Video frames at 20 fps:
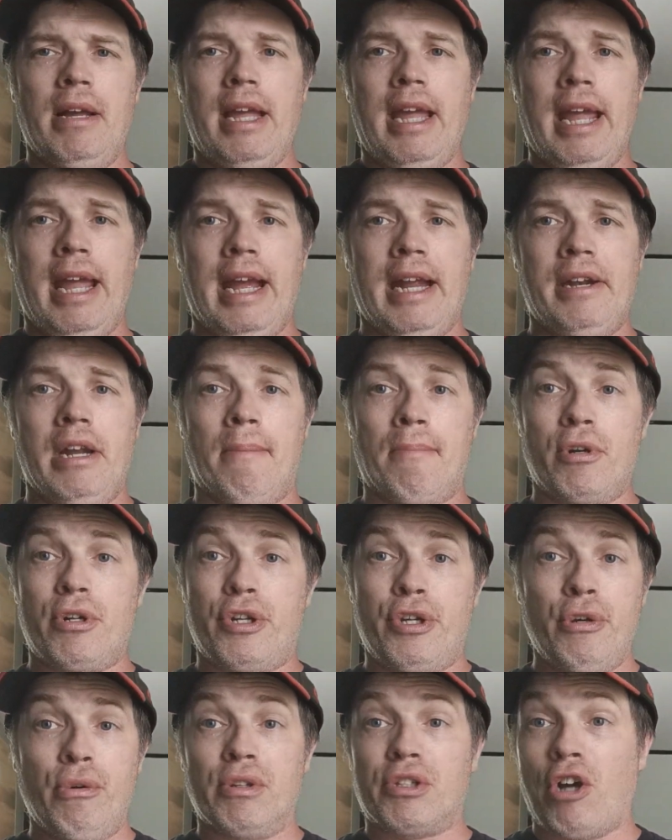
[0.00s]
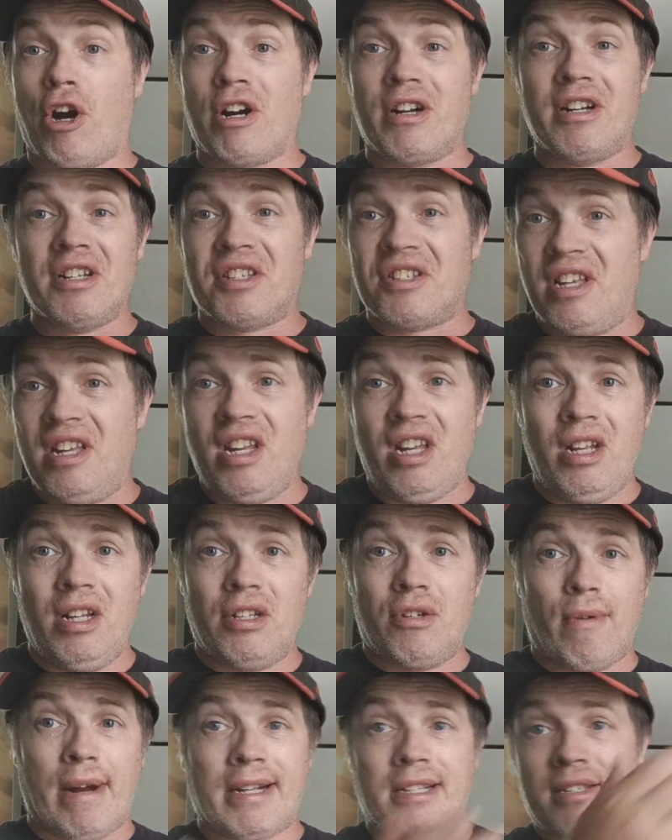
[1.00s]
And number 2, it's hard to see.
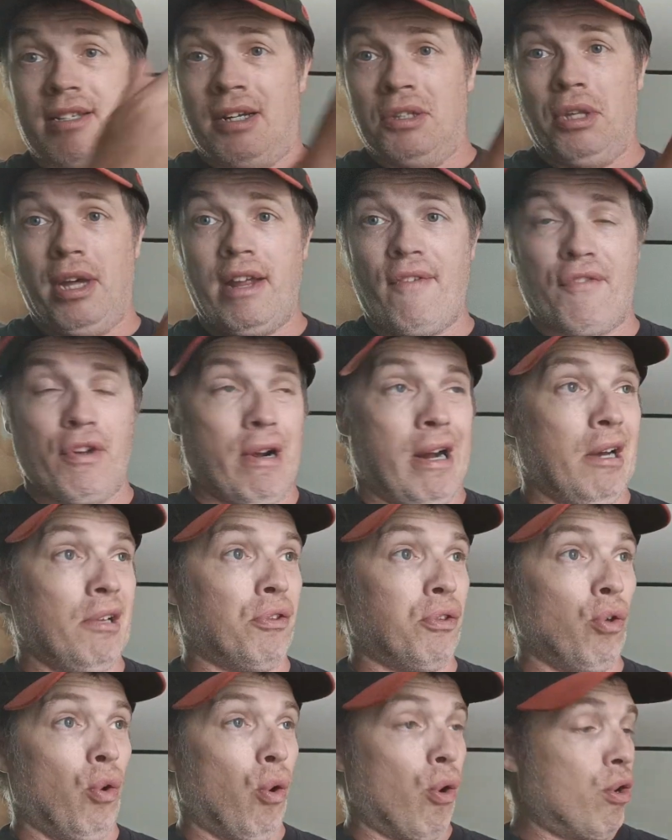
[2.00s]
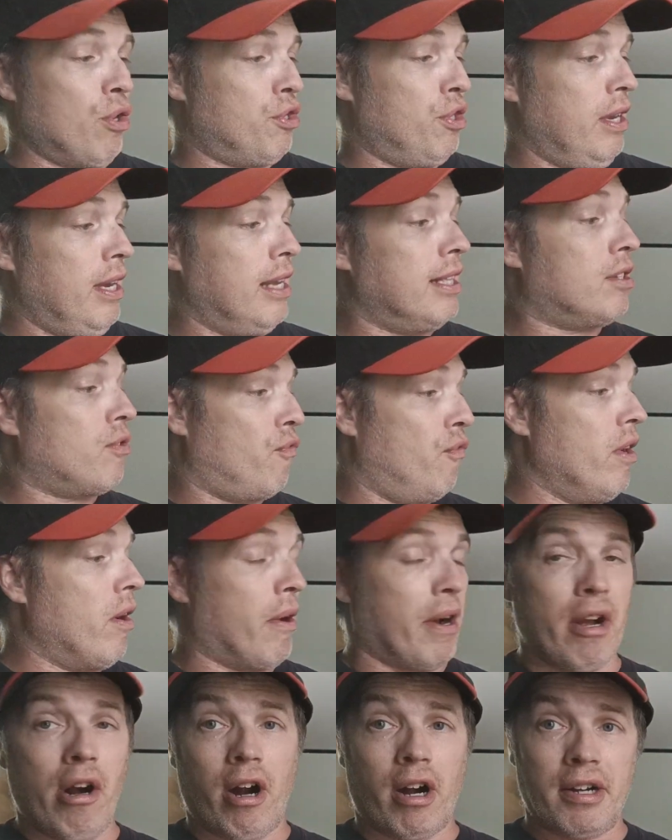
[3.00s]
Direct sunlight. If you're outdoors, it's
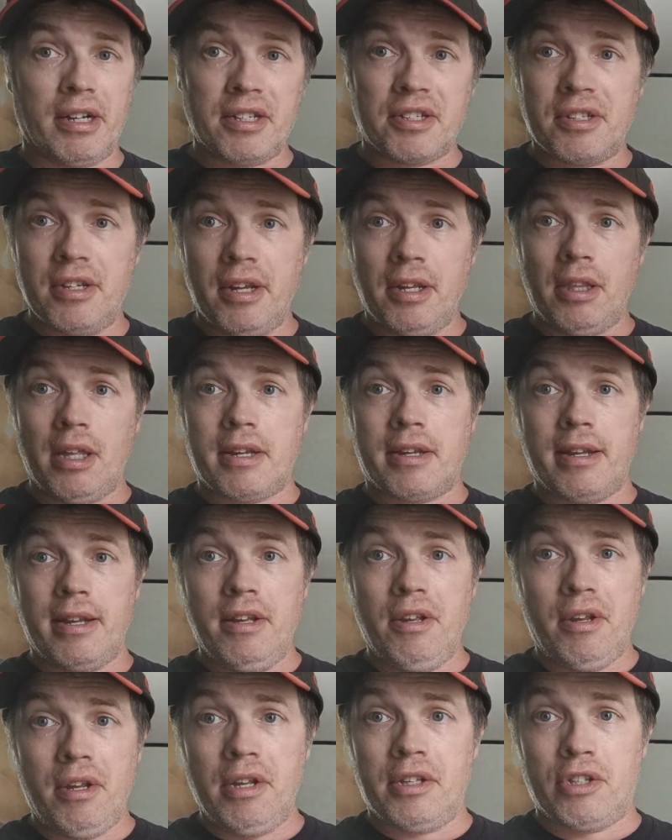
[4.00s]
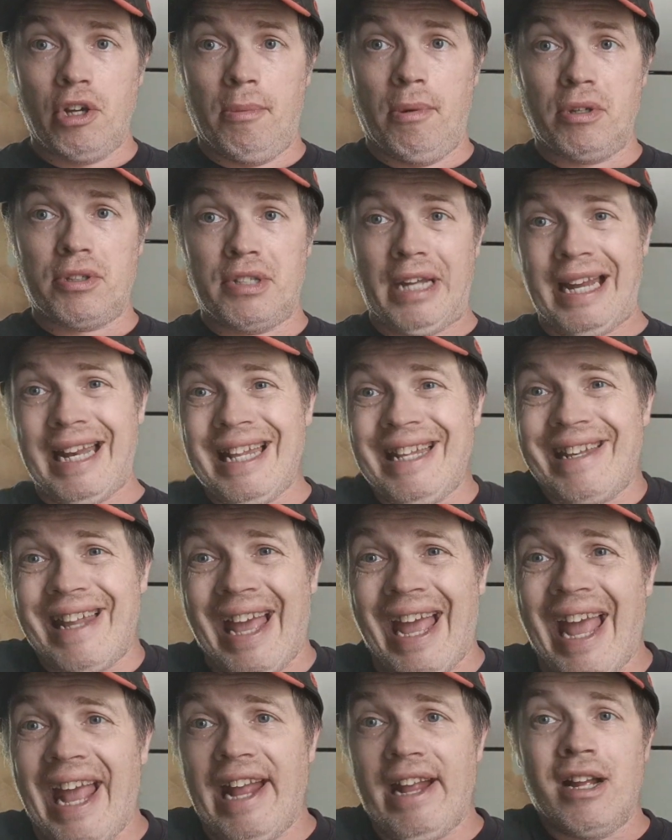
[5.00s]
very hard to see. Like it's almost night and
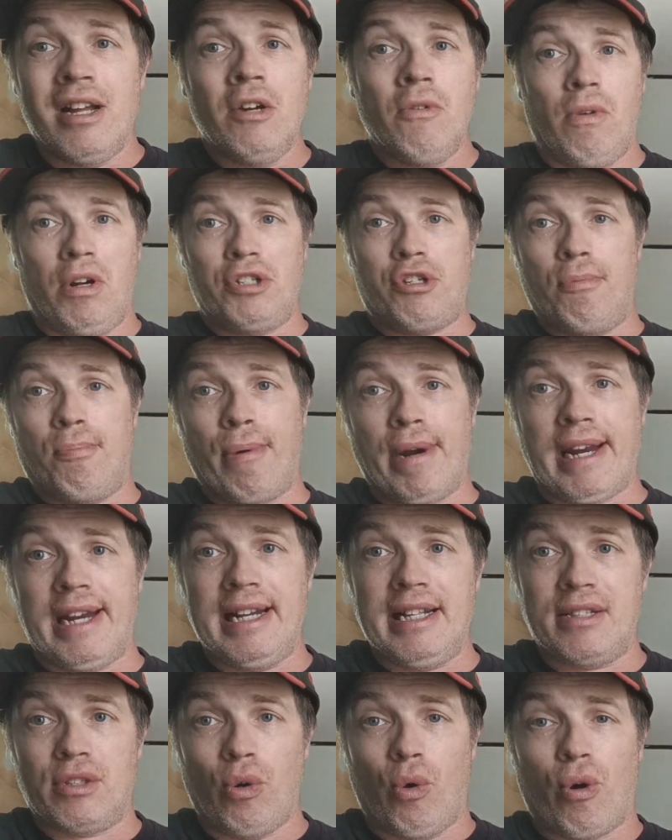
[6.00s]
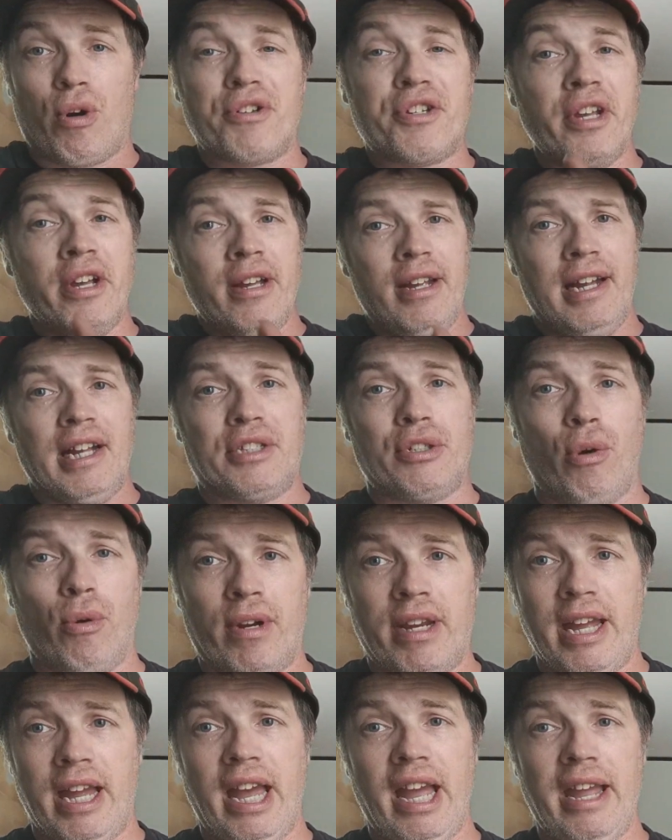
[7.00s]
day. Once you bring it indoors, it's
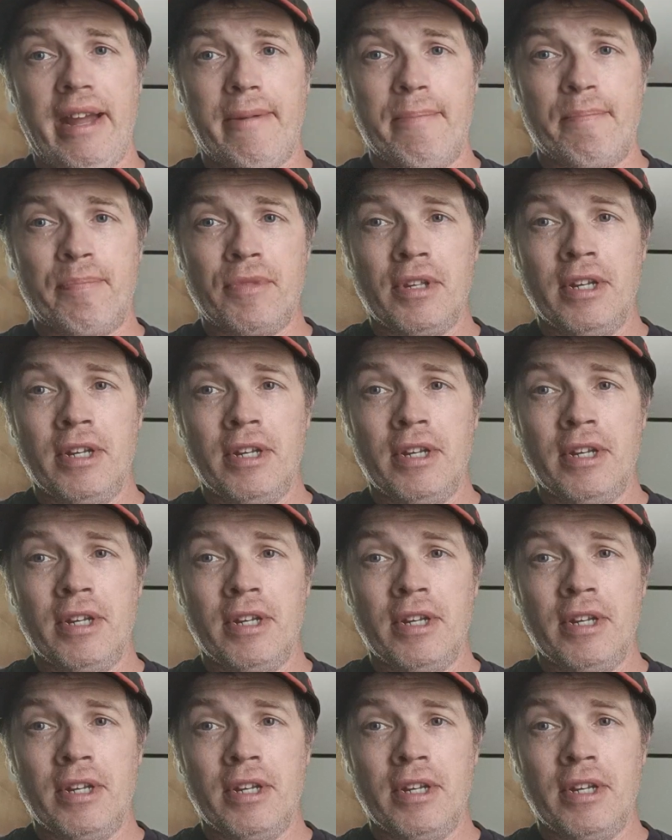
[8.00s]
okay.